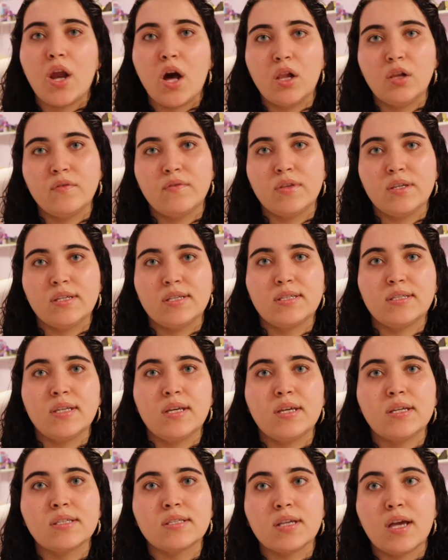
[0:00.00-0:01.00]
all of these
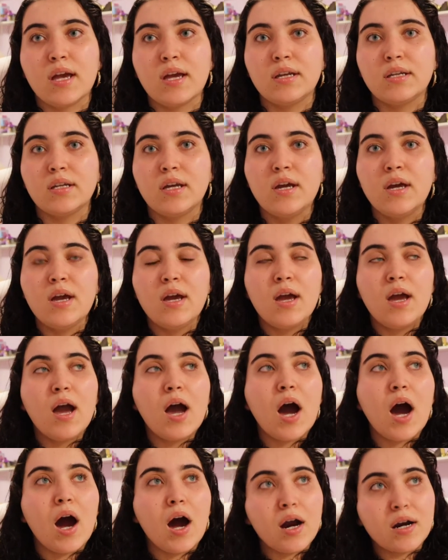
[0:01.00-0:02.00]
things. And
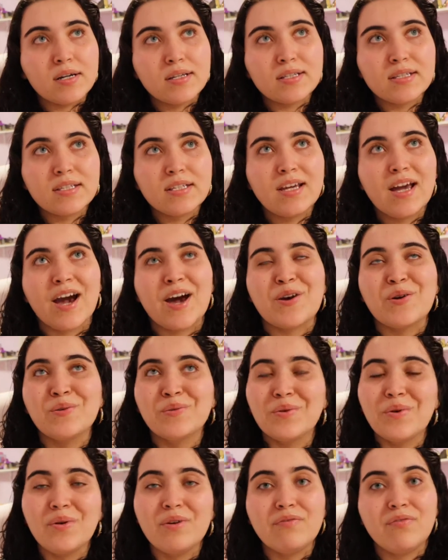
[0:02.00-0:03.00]
honestly, I
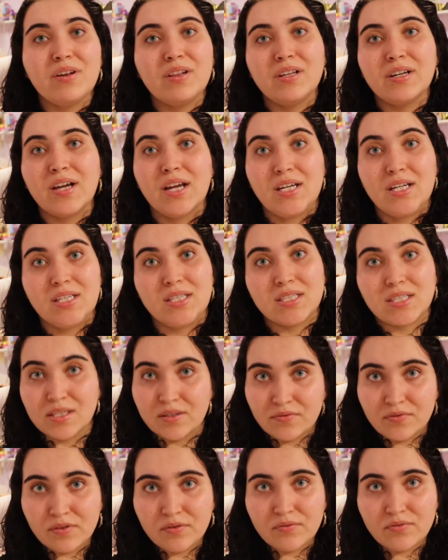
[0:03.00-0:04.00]
don't know if I look any
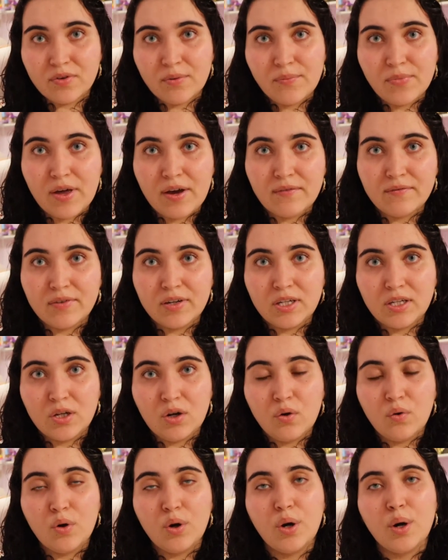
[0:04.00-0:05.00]
different from that
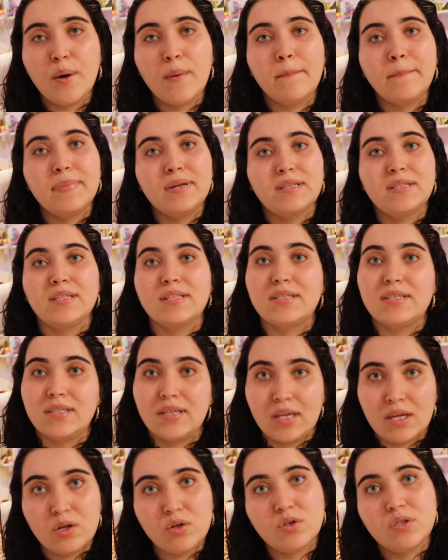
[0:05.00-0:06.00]
video, but the
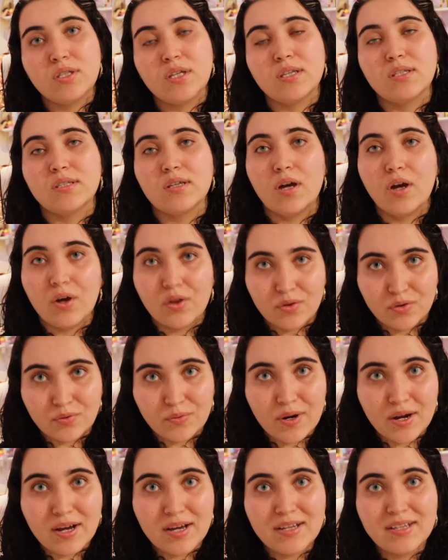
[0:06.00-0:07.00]
scale says
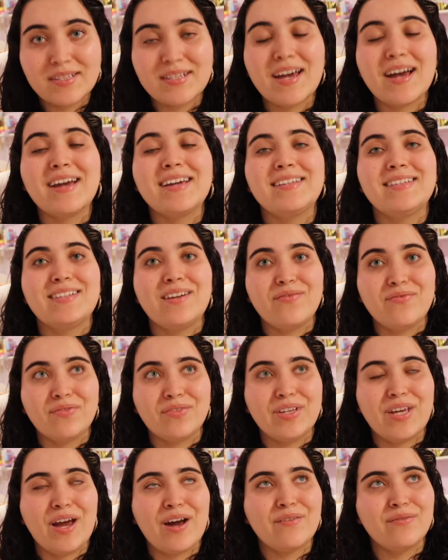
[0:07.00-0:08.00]
otherwise. I
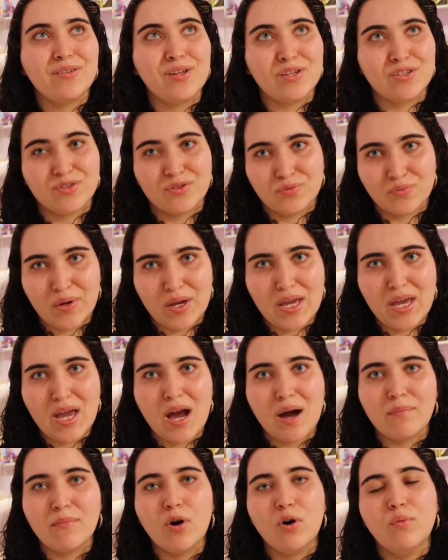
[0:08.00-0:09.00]
definitely have lost weight.
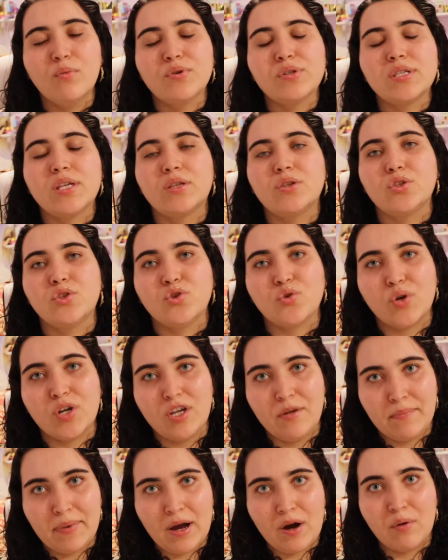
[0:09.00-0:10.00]
I'm almost at the
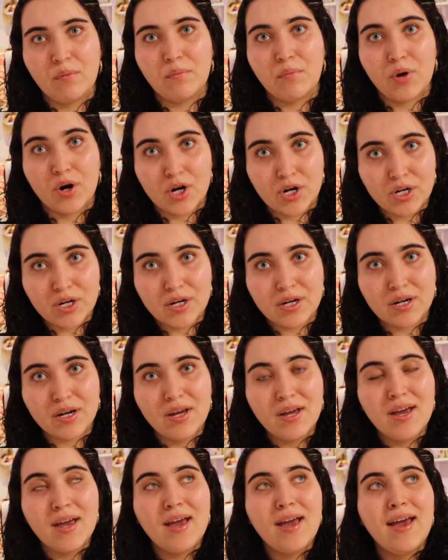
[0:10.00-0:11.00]
20-pound mark.
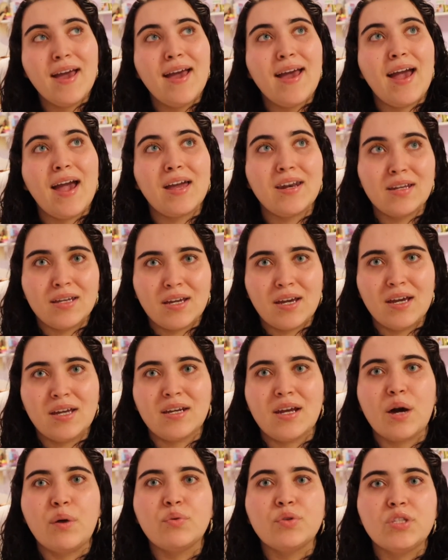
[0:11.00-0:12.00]
And again,
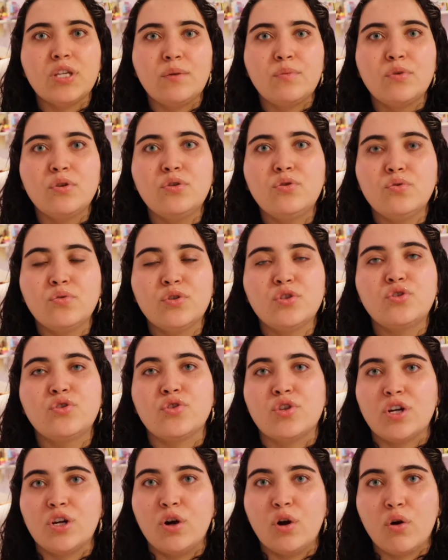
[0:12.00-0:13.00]
I was able to do this
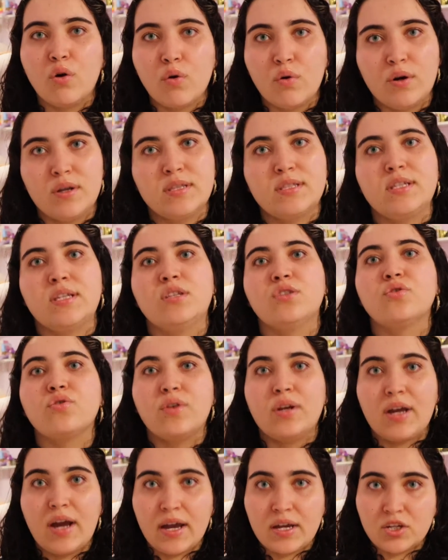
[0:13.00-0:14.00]
during a quarantine,
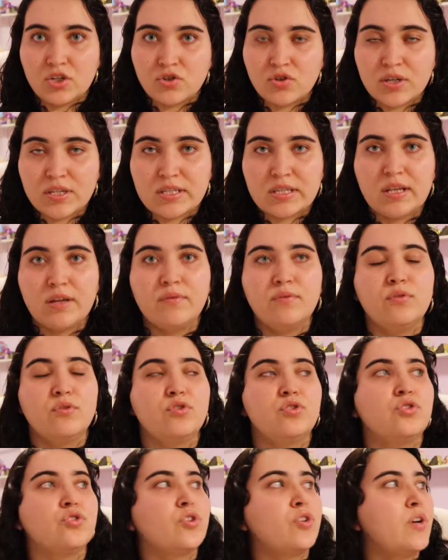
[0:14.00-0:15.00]
during high stress
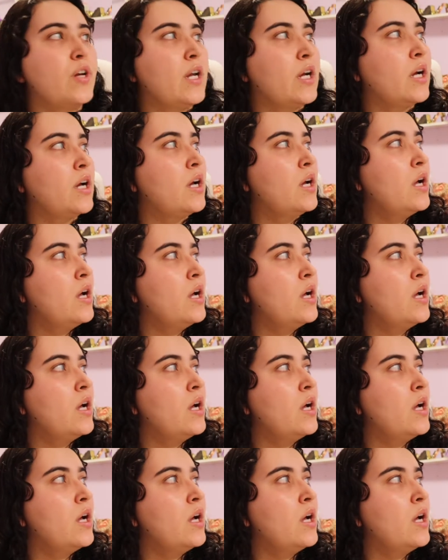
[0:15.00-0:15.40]
levels, during